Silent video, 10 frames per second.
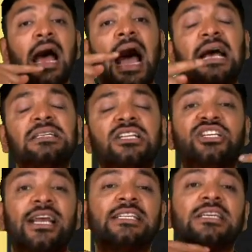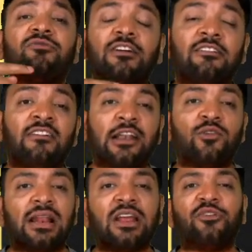has a change in fair
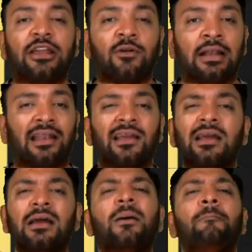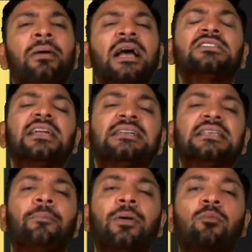value very frequently. Best
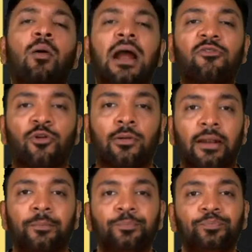example, mobile phone.